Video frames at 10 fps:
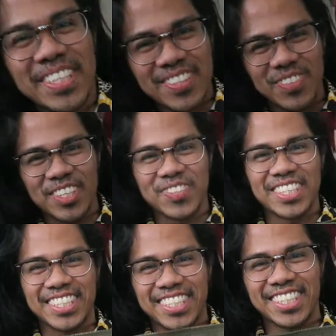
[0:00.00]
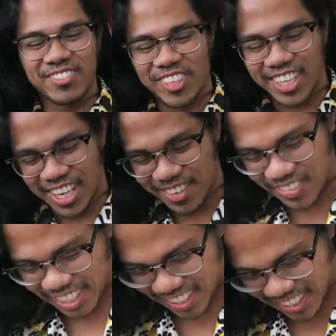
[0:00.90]
this becomes a 16-minute long
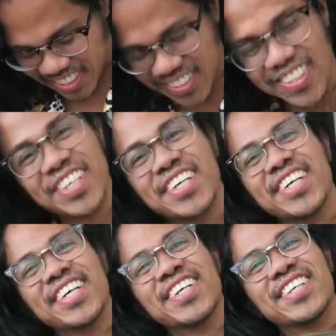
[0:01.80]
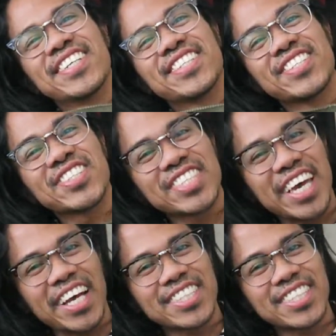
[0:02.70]
video. You should
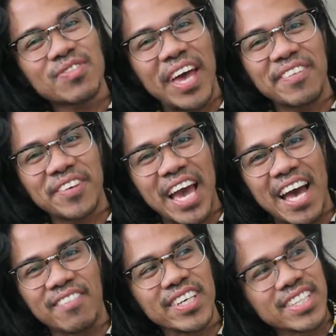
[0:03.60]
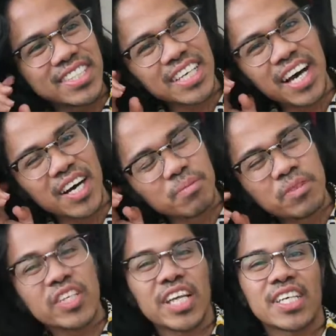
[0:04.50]
check out this bag if you haven't.
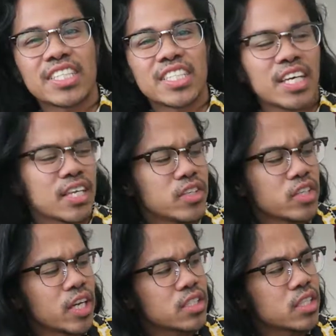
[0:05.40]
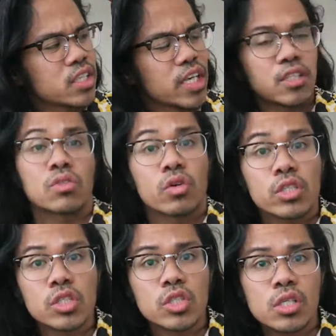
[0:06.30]
You can actually look at
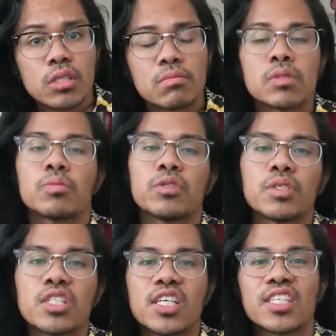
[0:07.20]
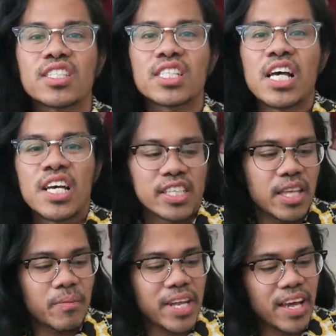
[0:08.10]
Nordstrom's, Bloomingdale's.
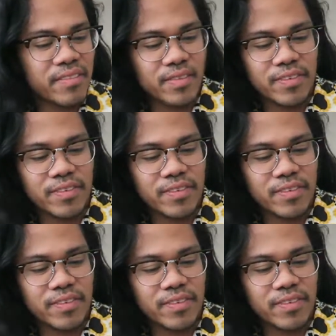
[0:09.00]
They might have it